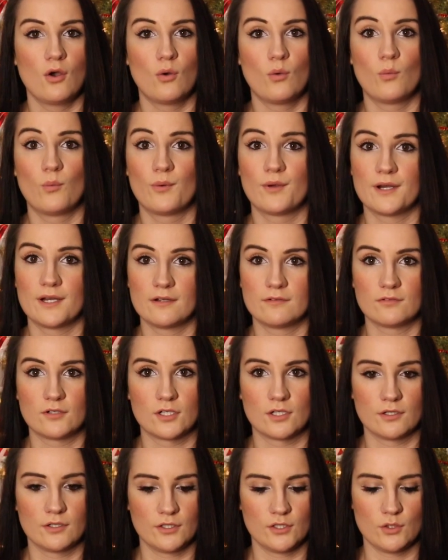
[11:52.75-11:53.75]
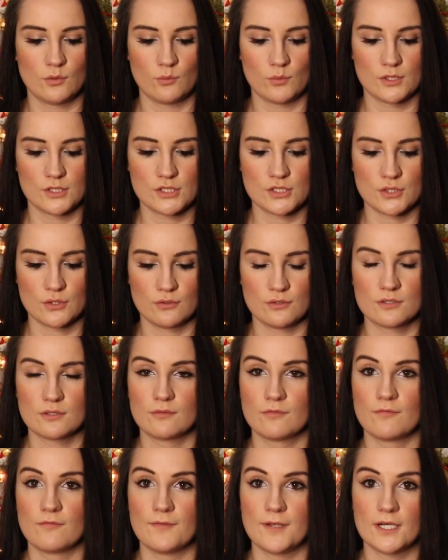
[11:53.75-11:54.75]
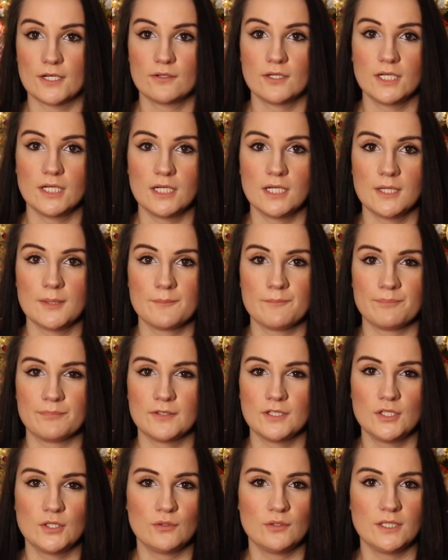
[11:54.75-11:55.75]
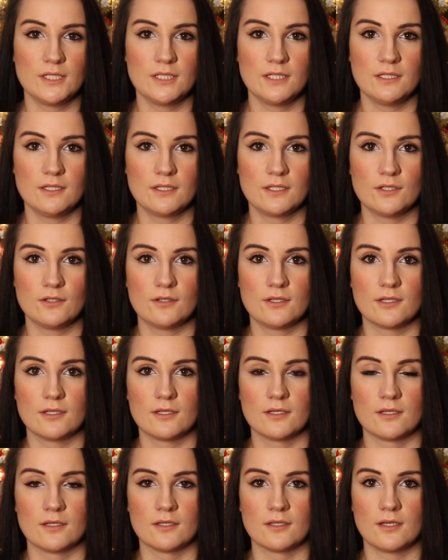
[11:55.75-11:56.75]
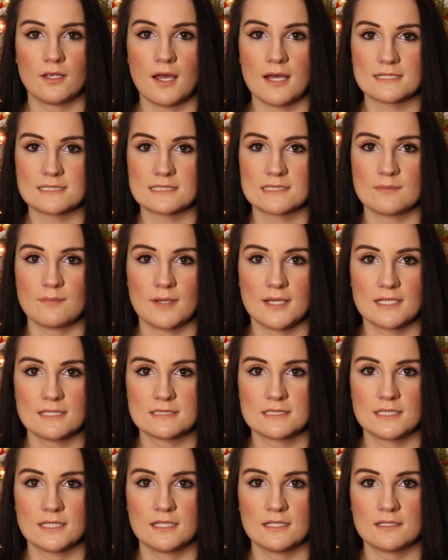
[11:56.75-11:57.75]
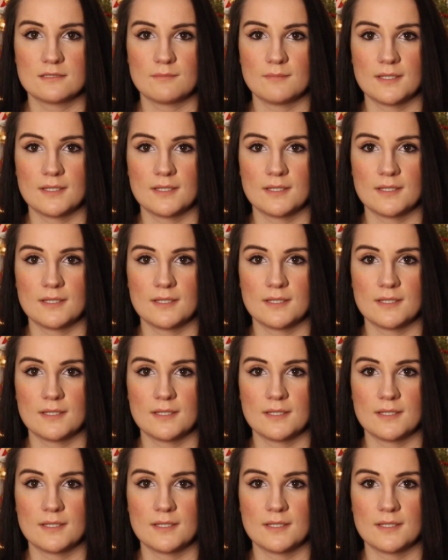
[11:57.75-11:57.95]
whatever you want to. Very unique, you can customize it,